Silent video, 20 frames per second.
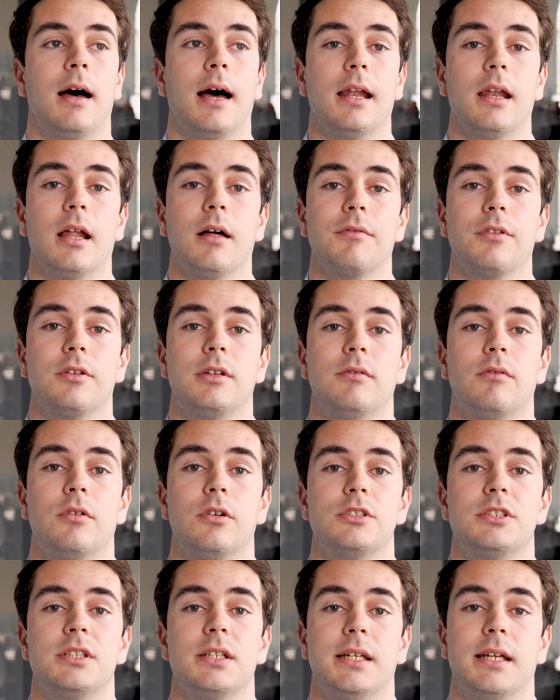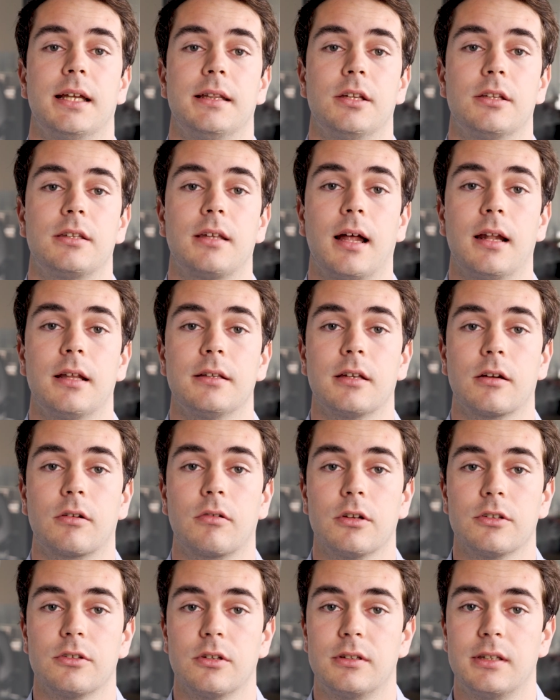I love the diversity and the talent
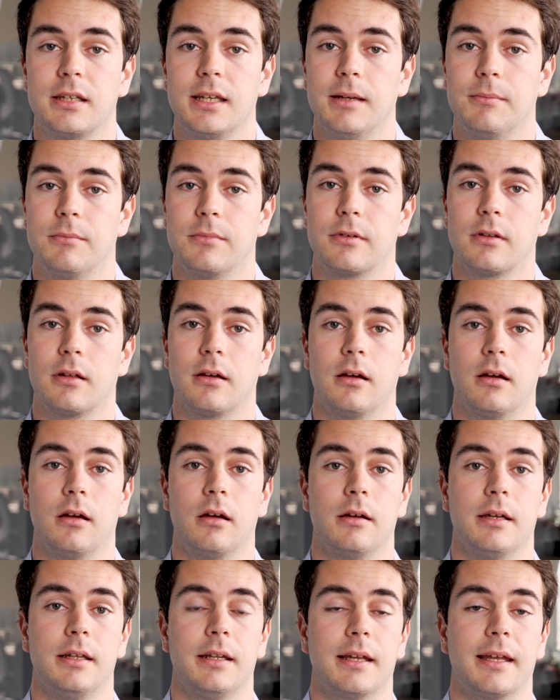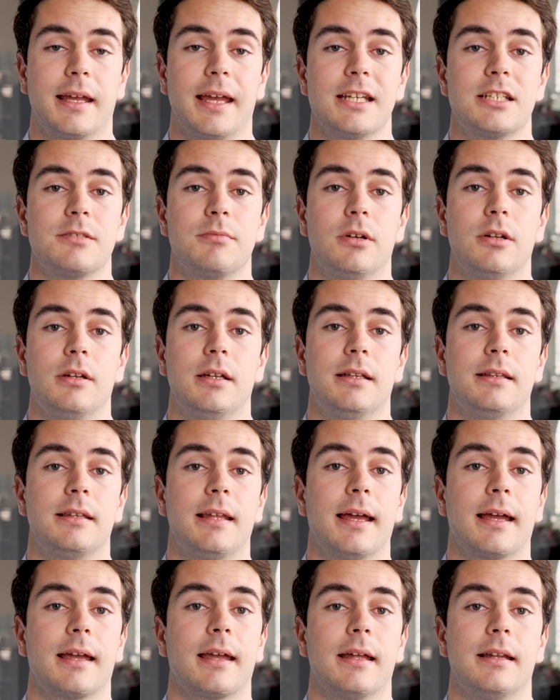across the teams in engagement in
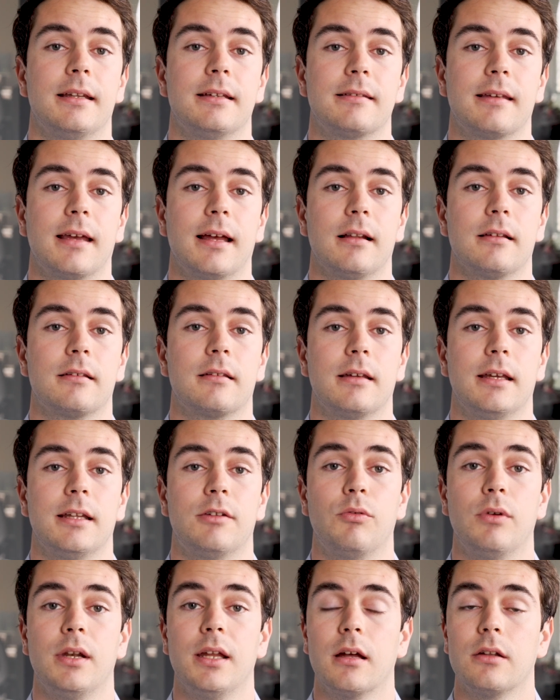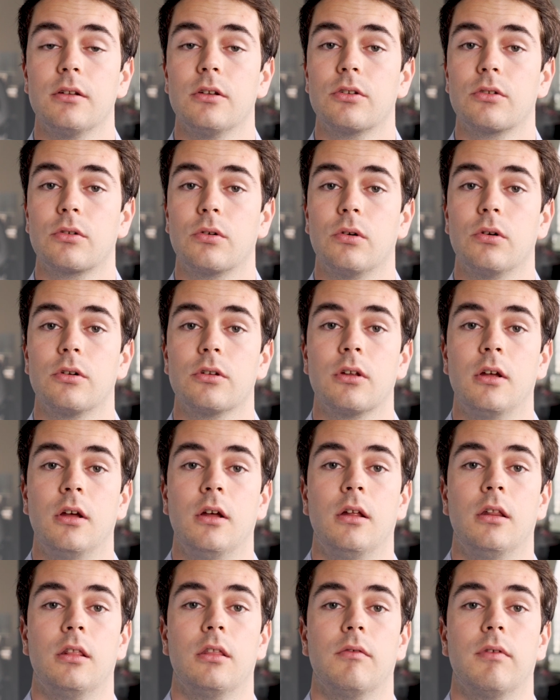tech and sales. It really underscores
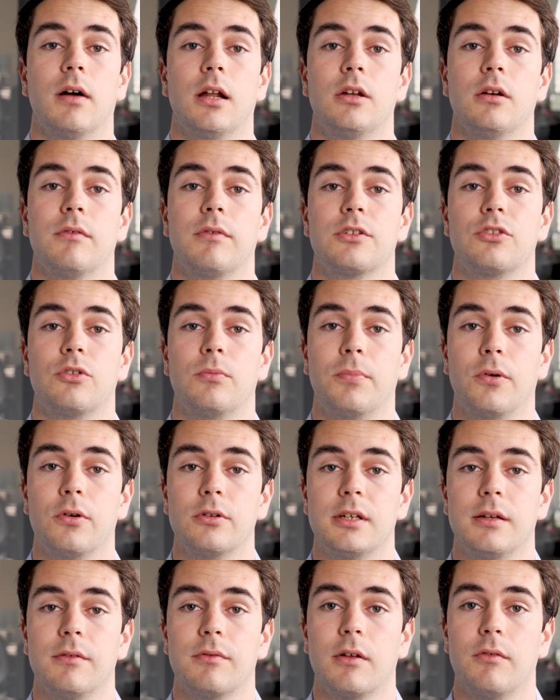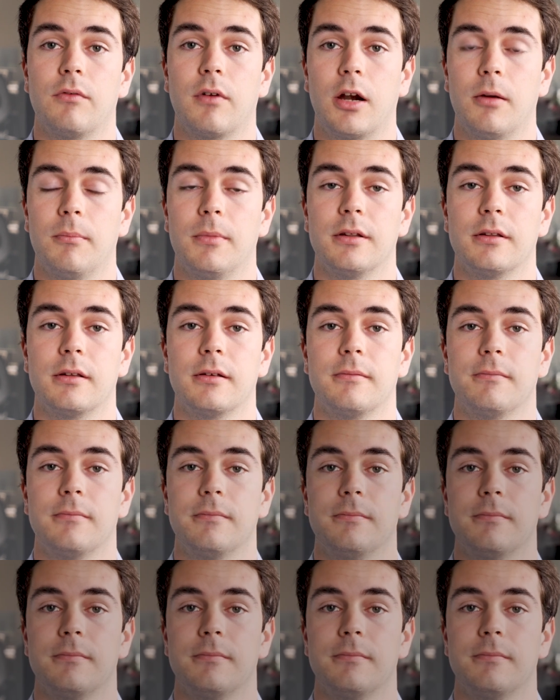the value of a supportive environment.